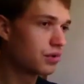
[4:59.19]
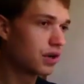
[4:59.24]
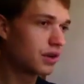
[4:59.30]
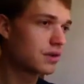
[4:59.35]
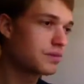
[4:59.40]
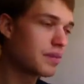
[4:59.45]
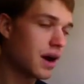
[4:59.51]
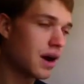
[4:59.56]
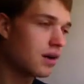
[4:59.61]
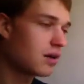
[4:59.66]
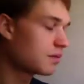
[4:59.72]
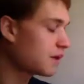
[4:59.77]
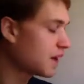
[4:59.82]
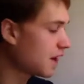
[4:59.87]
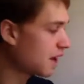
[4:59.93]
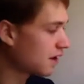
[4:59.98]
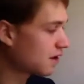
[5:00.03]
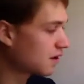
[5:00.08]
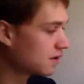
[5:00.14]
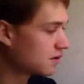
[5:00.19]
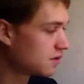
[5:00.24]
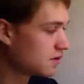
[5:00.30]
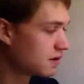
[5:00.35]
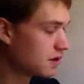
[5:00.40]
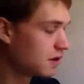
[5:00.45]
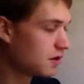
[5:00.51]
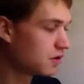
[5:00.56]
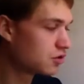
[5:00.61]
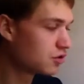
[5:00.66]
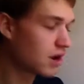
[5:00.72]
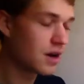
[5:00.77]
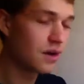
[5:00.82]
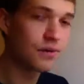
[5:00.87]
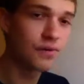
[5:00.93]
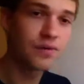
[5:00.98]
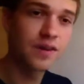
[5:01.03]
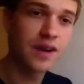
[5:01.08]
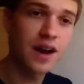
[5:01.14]
bring the power back and you try to
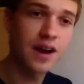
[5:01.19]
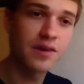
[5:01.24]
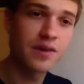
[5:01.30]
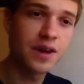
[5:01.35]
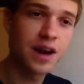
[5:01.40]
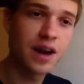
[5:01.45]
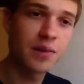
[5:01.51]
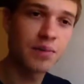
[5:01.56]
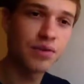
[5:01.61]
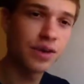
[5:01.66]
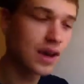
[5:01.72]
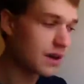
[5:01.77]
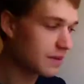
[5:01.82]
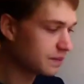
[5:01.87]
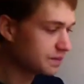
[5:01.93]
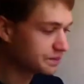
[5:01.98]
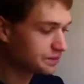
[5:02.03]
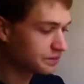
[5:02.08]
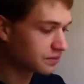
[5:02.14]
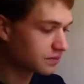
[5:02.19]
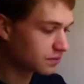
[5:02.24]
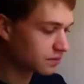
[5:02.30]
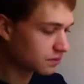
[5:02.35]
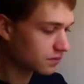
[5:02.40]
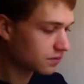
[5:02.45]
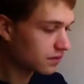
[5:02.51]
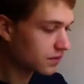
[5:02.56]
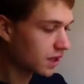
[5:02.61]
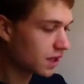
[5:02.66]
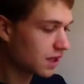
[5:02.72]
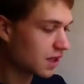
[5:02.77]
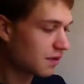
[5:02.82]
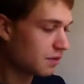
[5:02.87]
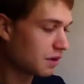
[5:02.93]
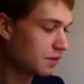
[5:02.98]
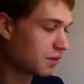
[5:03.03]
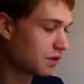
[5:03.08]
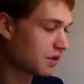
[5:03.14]
flare the airplane.
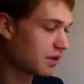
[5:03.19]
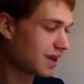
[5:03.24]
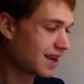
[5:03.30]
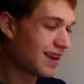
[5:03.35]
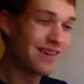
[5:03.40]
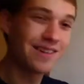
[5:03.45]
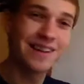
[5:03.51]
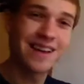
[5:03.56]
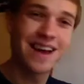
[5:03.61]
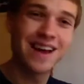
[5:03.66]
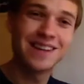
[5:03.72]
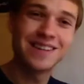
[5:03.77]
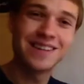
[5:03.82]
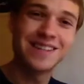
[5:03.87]
Let me put the gear down